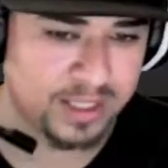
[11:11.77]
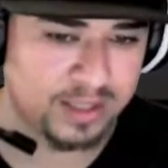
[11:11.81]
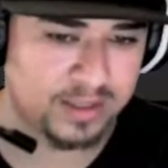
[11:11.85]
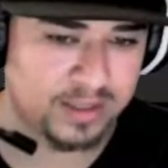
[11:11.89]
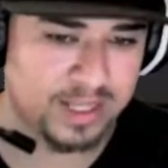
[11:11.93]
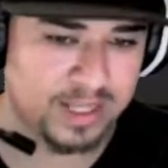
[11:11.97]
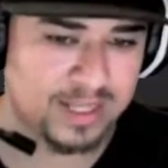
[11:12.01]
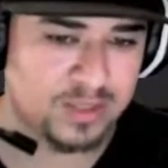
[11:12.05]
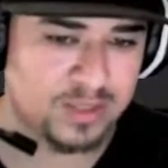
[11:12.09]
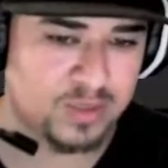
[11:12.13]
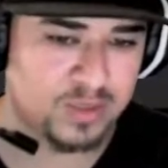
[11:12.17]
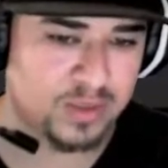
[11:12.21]

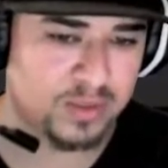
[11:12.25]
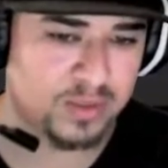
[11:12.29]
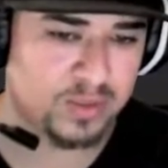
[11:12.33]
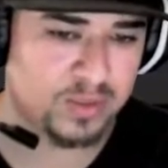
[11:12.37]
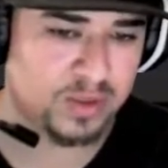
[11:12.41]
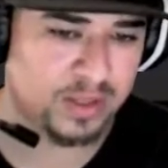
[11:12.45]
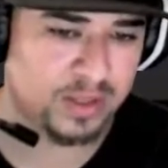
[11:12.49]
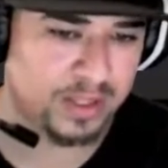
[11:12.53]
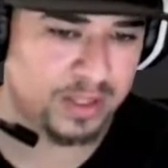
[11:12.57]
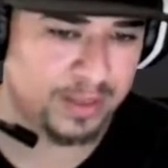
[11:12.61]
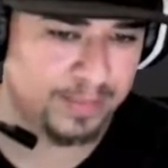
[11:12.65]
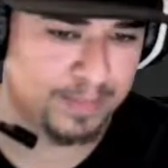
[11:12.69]
That's where
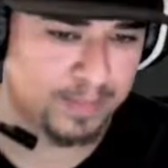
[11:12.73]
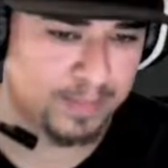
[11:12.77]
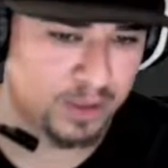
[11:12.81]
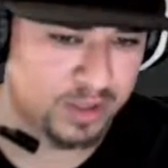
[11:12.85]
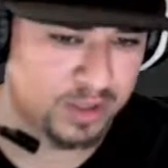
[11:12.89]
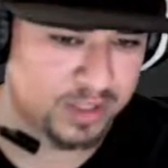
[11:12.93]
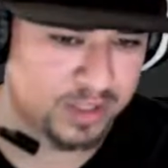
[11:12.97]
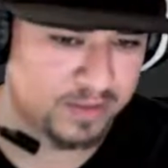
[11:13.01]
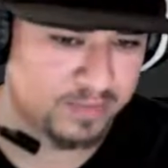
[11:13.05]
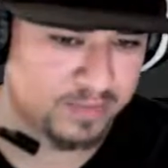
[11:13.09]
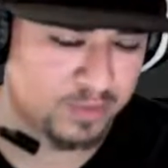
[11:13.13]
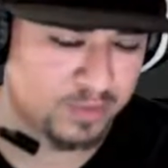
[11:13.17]
the
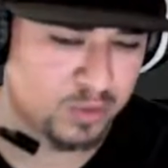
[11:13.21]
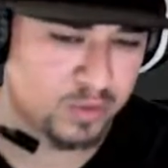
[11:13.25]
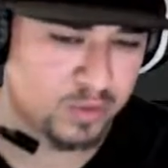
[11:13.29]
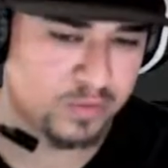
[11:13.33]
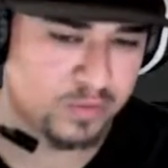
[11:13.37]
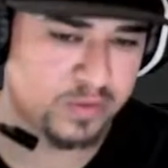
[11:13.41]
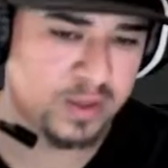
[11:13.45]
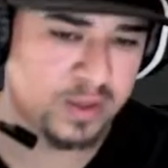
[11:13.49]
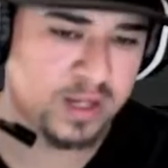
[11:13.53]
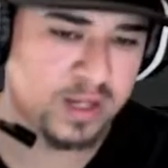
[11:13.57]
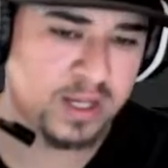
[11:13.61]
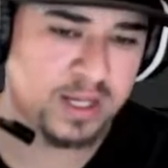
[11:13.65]
impulsive move
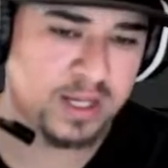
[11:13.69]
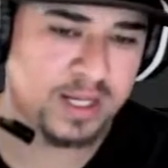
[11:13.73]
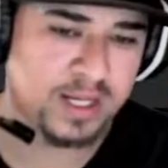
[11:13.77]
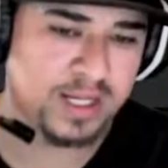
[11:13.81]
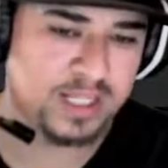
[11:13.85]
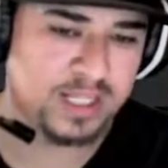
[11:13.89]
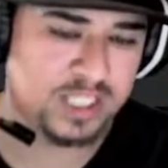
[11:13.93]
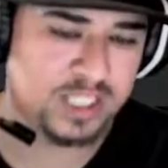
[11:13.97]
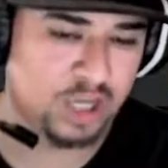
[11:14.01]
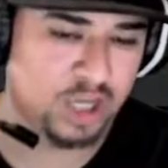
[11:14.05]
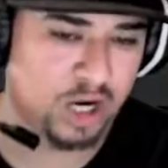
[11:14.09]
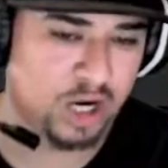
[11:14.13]
is
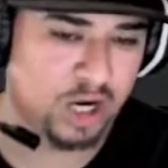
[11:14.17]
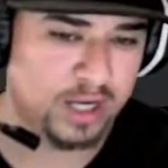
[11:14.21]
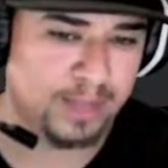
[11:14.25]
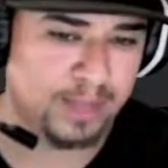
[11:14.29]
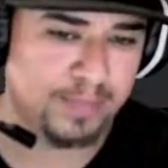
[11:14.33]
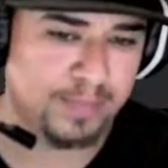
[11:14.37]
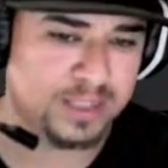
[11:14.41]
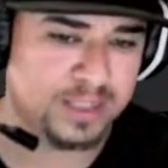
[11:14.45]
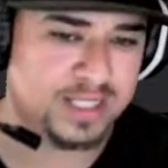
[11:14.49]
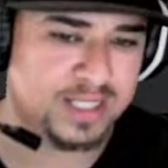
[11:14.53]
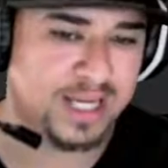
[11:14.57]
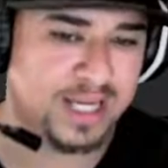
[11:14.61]
starting.
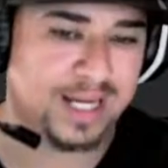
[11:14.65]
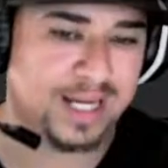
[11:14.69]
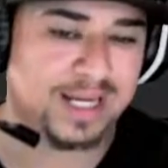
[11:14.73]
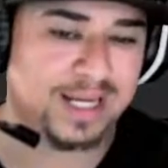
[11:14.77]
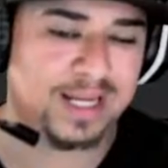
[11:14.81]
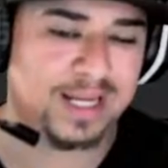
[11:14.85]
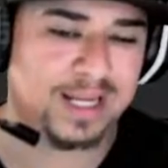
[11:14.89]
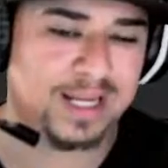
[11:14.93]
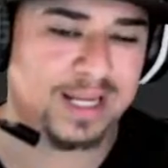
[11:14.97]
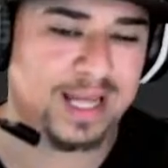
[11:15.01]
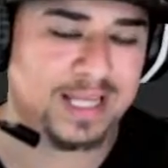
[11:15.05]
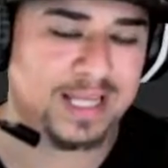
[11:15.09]
But
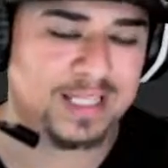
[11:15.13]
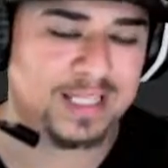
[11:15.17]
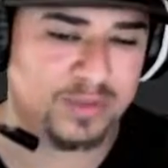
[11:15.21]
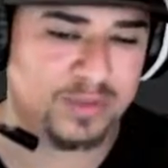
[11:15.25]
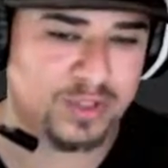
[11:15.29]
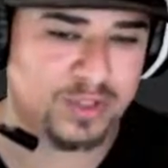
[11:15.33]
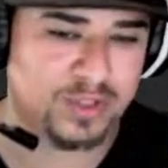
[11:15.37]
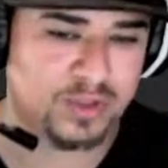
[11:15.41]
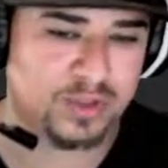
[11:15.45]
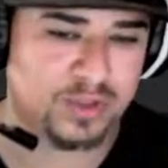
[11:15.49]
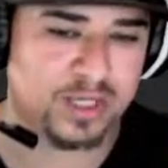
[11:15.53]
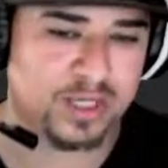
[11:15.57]
technically, that's a
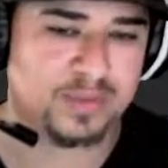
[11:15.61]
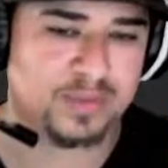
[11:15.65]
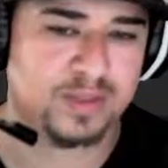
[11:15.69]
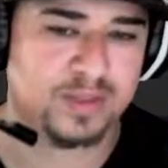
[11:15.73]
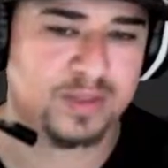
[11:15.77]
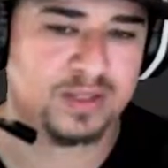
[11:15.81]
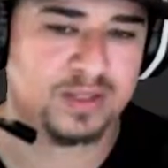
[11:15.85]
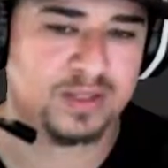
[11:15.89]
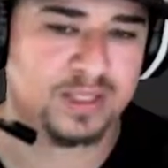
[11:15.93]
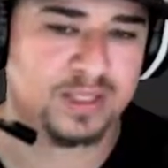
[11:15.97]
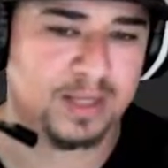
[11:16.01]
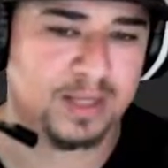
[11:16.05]
retracement.
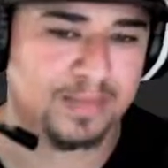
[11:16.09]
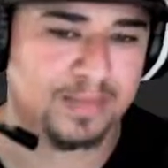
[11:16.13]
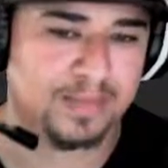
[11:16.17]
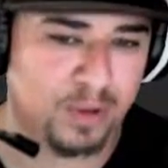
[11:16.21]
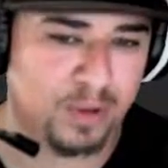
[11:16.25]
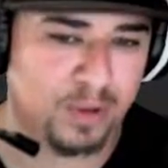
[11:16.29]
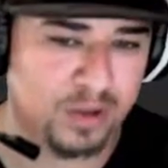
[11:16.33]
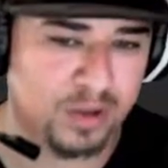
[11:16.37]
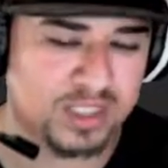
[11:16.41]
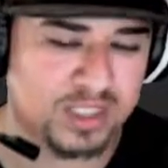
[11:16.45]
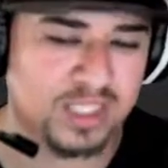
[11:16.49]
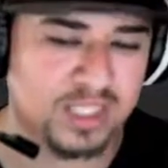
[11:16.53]
You see,
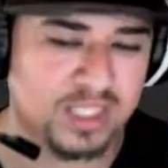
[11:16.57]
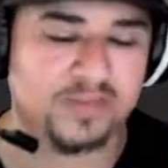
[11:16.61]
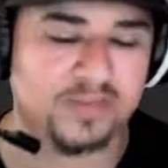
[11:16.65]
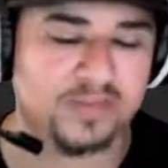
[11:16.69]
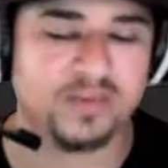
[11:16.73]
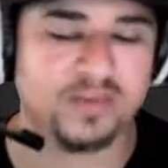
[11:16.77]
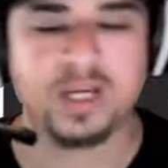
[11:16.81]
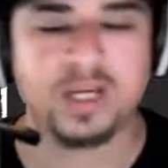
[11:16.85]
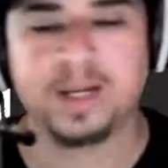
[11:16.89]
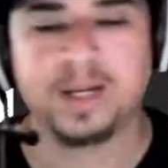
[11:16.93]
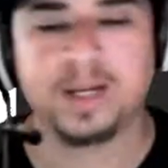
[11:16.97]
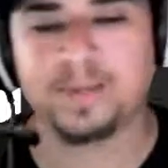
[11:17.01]
impulsive
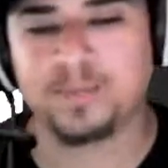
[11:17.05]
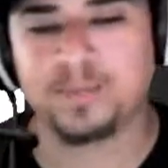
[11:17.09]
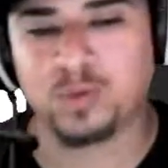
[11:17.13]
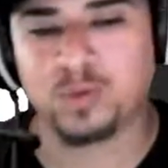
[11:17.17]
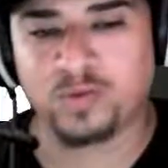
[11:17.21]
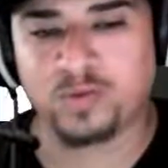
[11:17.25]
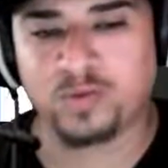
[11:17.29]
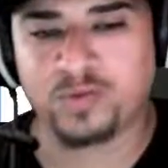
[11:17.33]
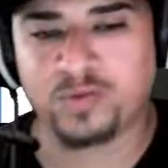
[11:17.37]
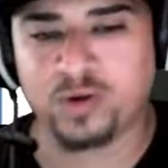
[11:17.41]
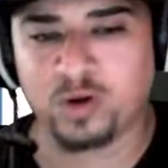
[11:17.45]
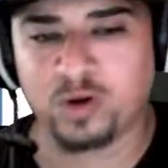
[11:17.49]

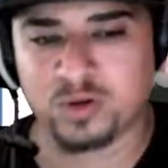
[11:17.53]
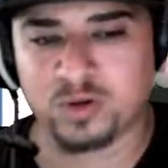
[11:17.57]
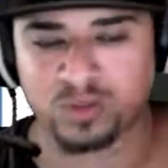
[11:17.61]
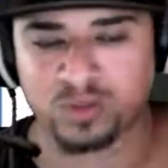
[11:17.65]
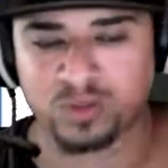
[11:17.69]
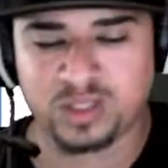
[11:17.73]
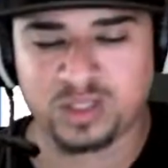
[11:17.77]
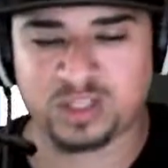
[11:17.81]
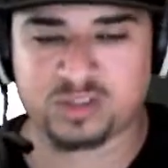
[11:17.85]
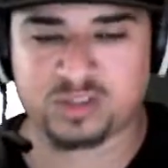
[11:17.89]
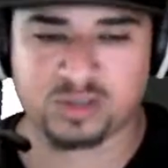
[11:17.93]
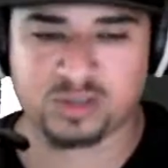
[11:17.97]
move goes through
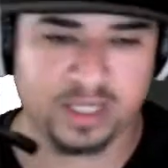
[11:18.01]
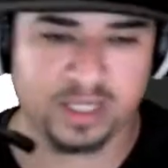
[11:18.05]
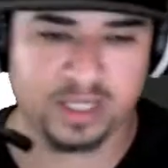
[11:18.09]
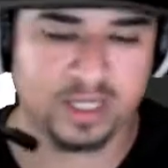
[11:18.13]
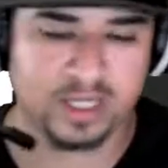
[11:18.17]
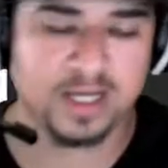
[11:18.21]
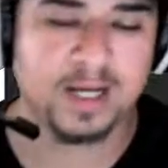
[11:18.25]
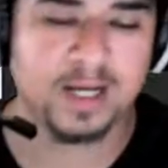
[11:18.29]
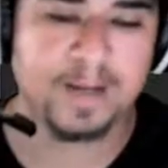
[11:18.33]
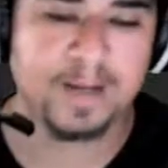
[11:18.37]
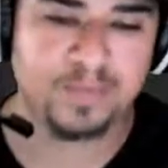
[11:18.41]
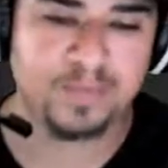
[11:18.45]
the trend,
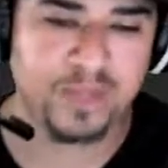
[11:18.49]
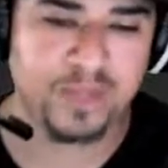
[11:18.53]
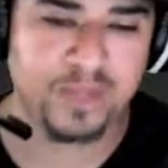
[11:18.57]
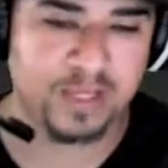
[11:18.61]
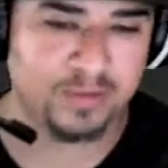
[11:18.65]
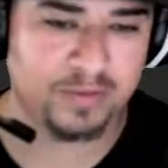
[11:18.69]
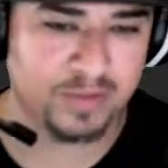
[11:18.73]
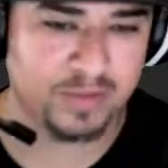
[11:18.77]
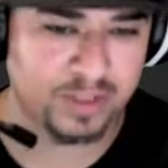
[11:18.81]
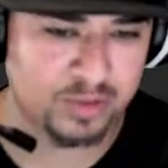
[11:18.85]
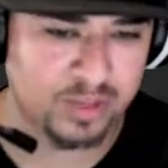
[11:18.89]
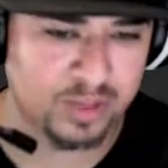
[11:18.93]
it
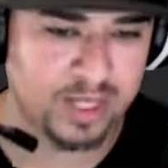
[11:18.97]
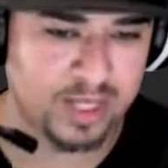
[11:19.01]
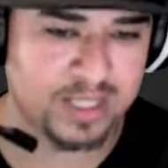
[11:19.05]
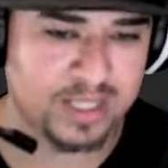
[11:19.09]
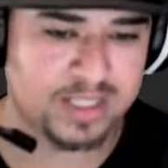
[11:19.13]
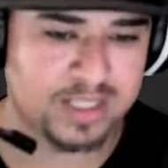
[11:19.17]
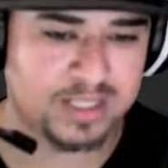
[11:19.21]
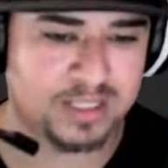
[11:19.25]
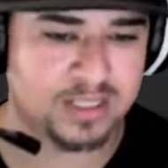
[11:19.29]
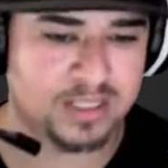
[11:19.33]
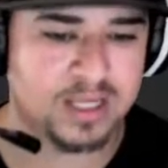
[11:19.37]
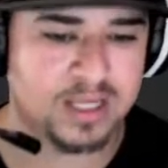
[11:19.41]

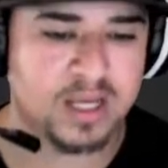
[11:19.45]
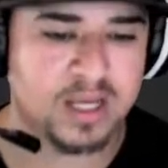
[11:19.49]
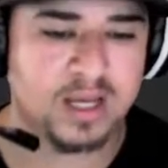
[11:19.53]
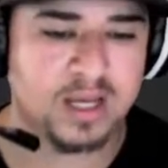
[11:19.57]
retraces.